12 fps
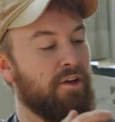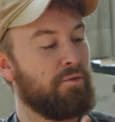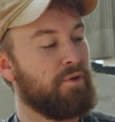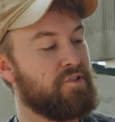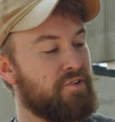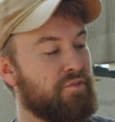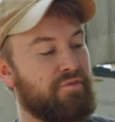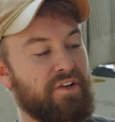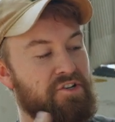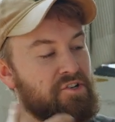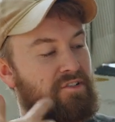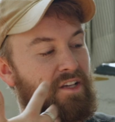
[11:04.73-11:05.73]
which
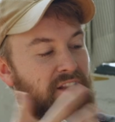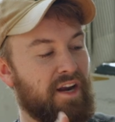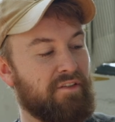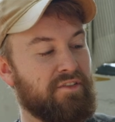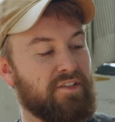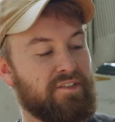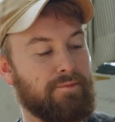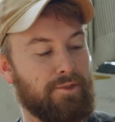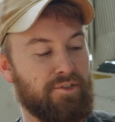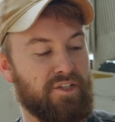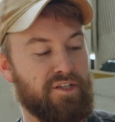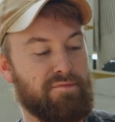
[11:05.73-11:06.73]
features a lot of the
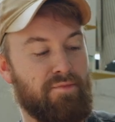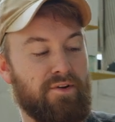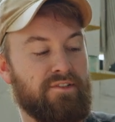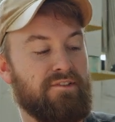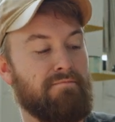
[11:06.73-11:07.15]
similar touch points,